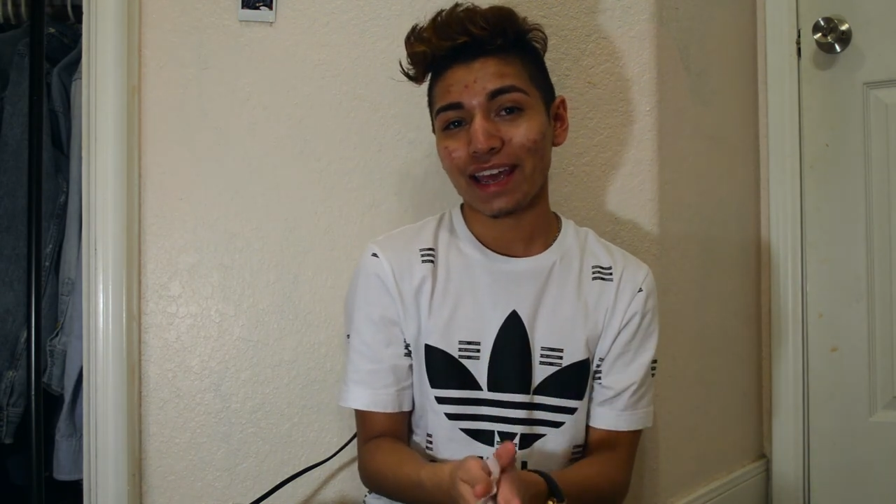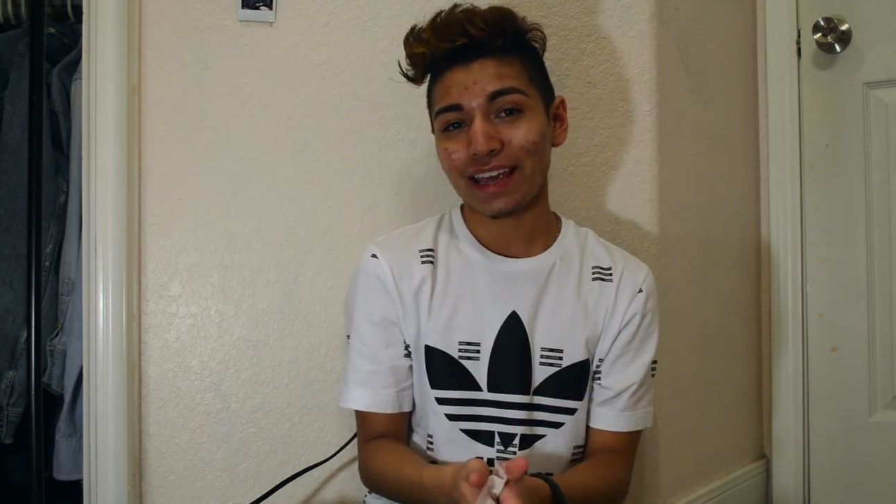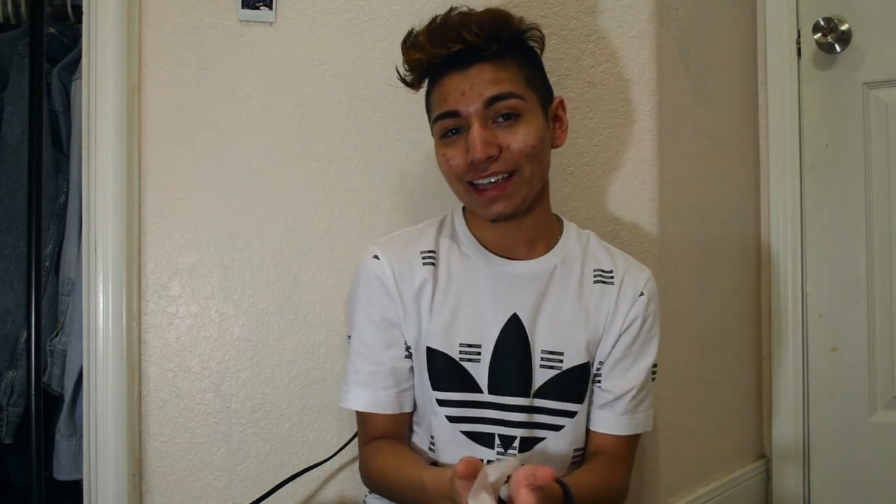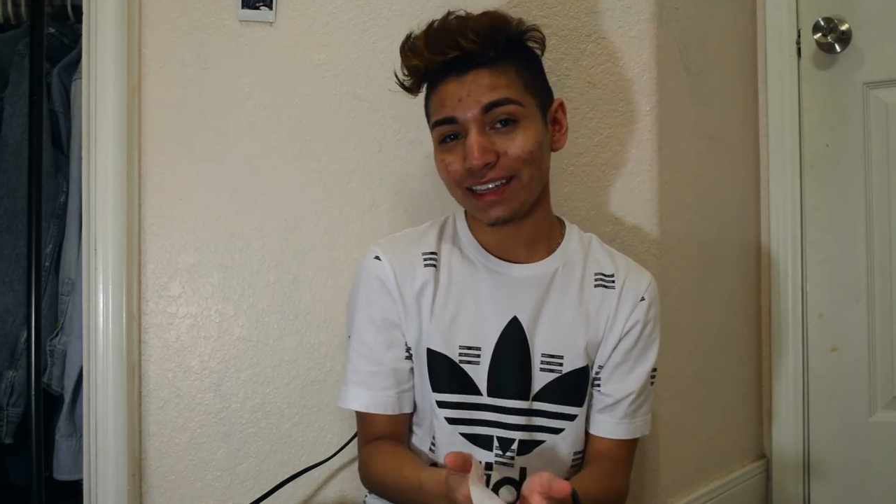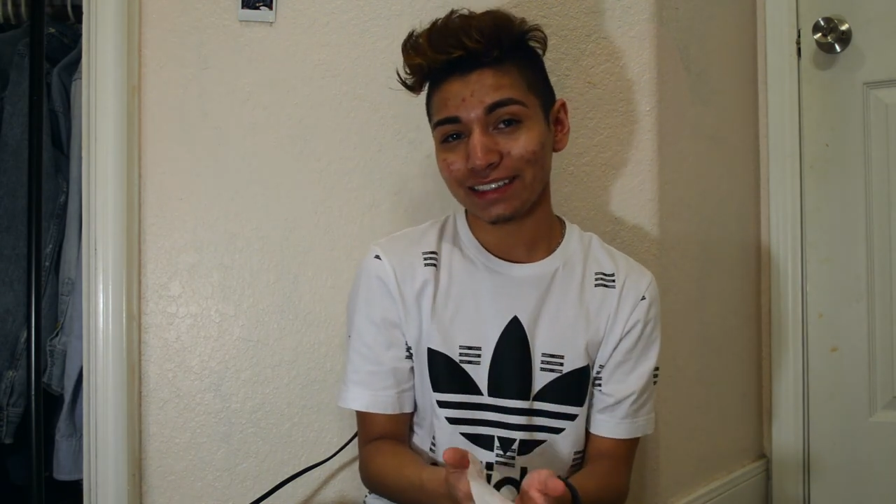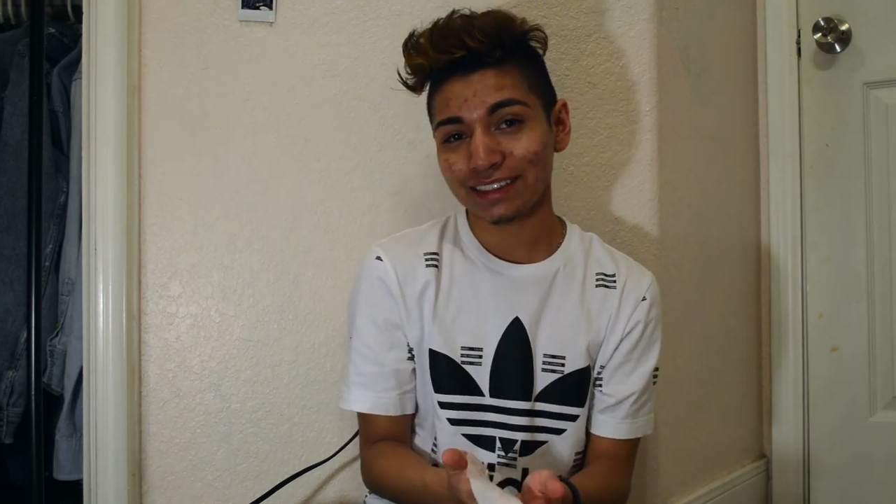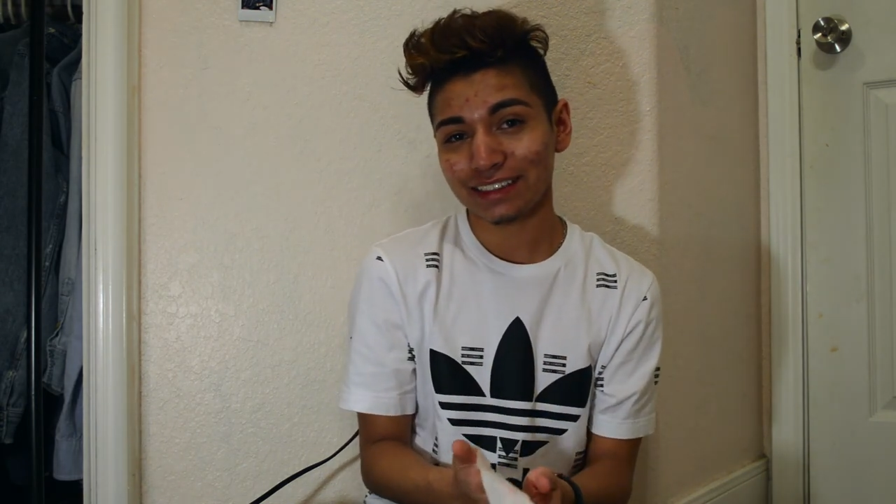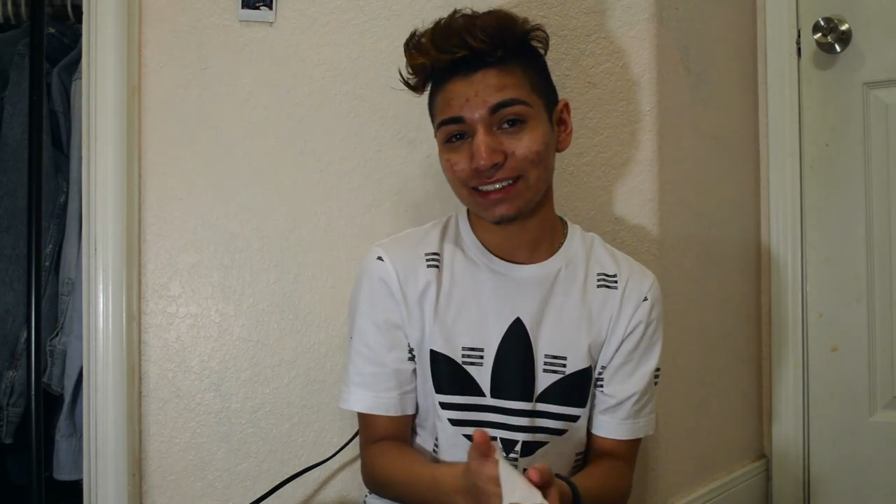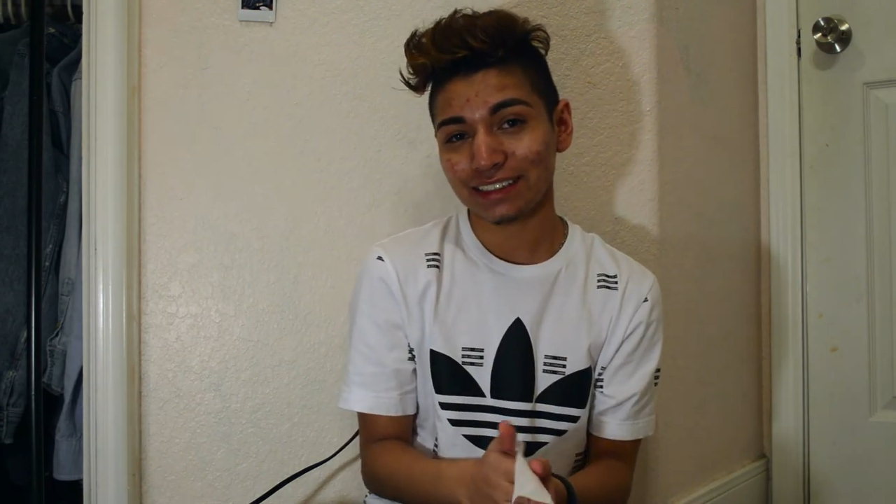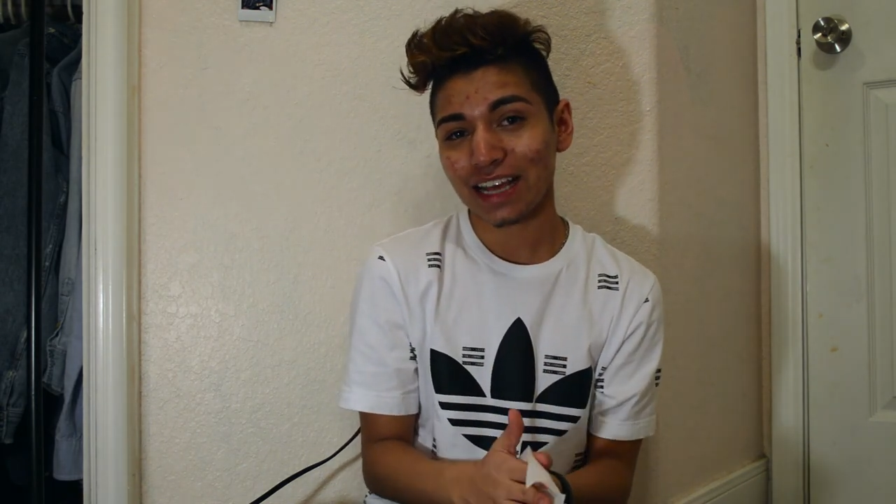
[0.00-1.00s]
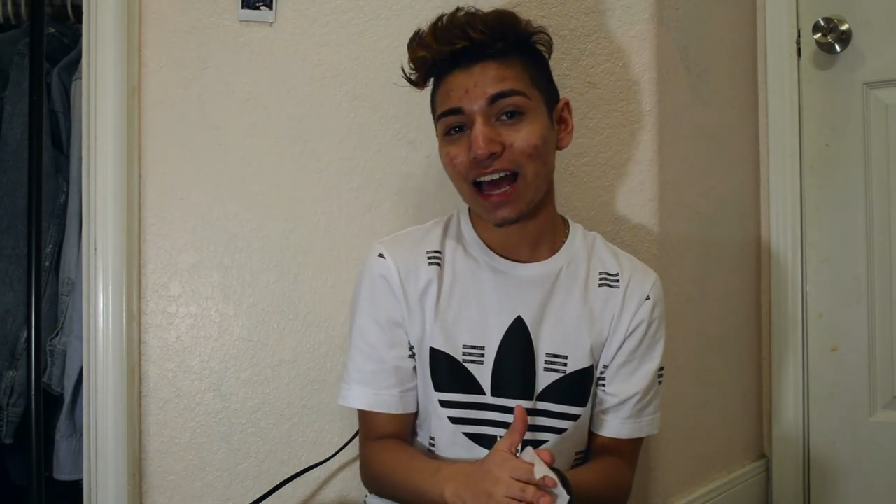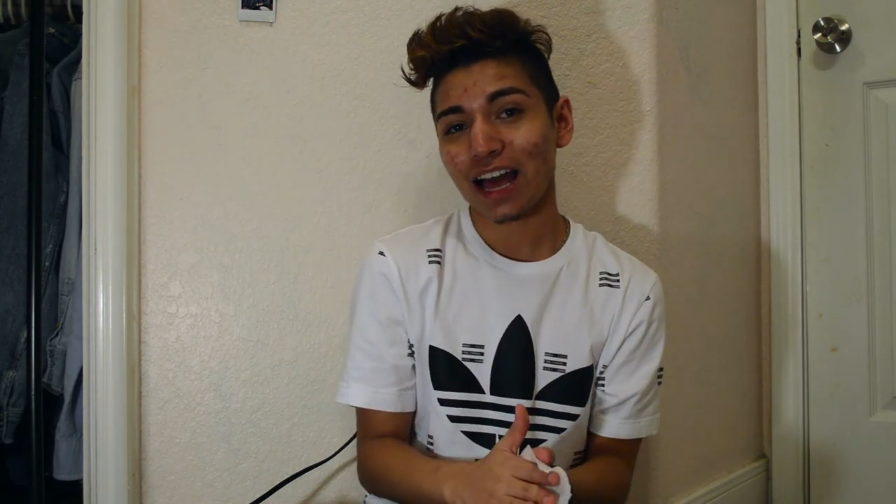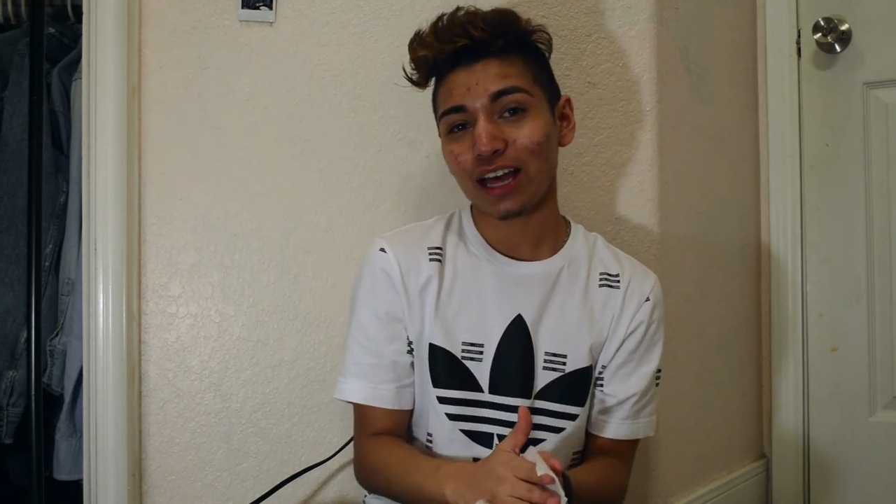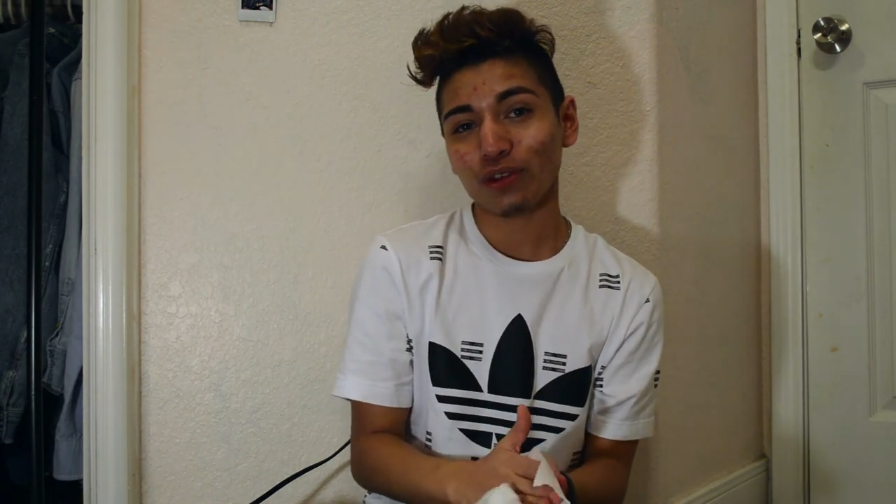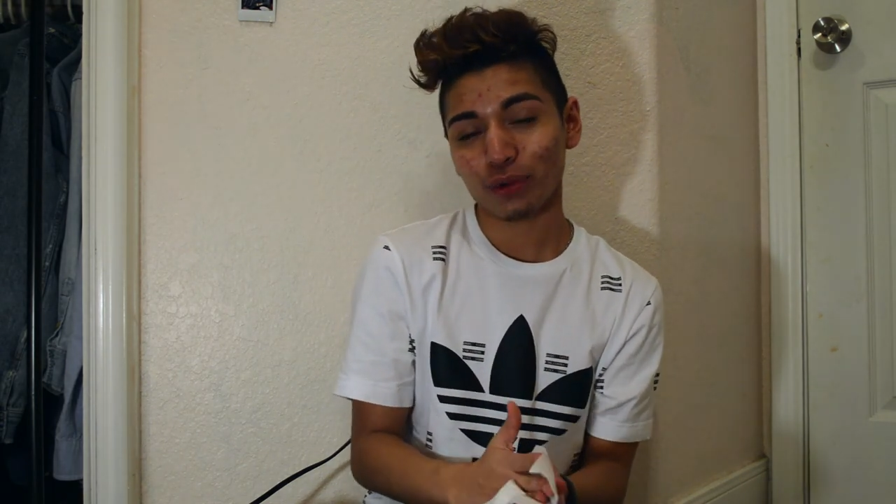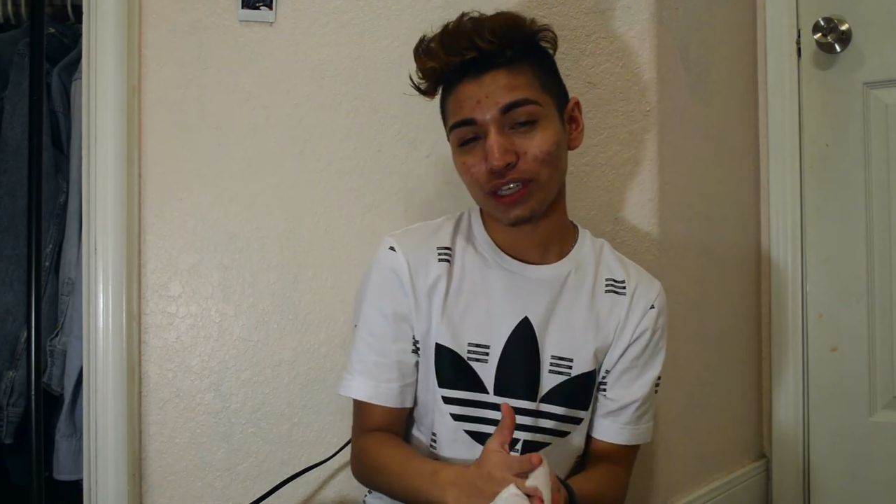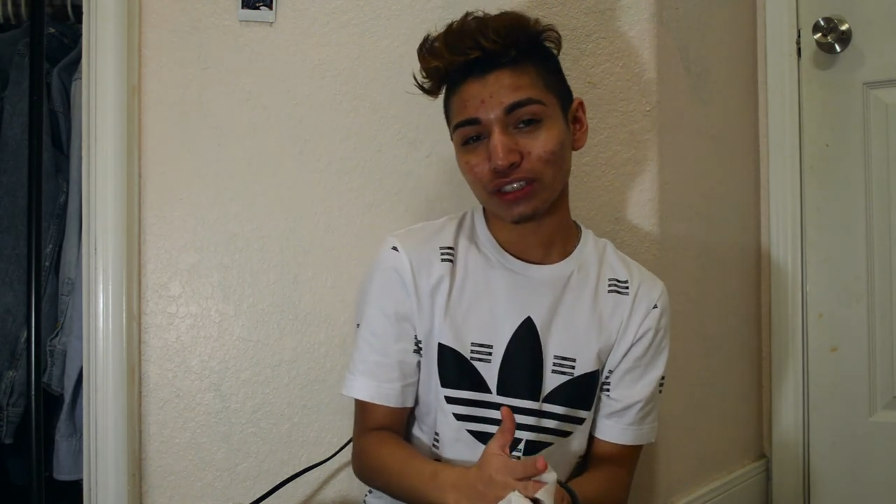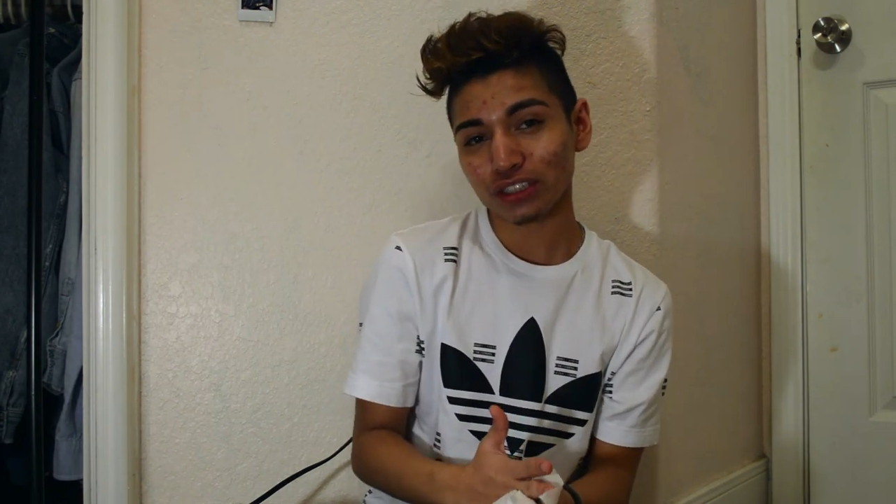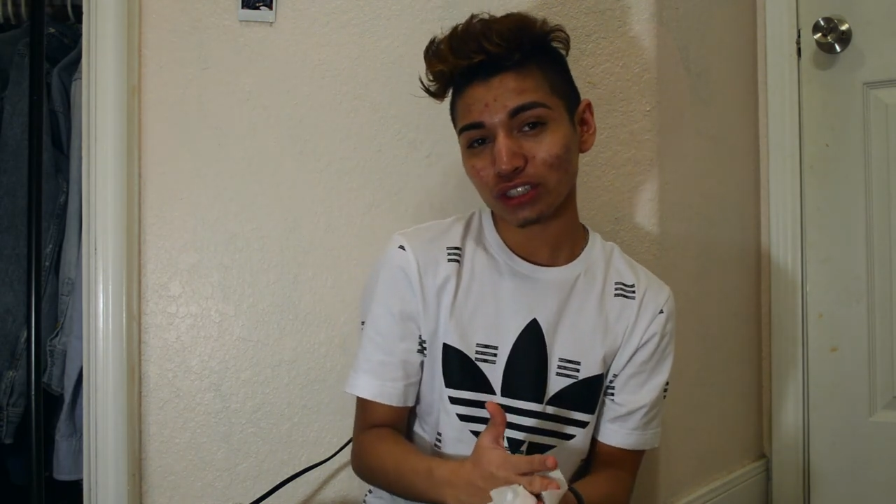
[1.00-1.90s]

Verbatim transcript: is Halloween.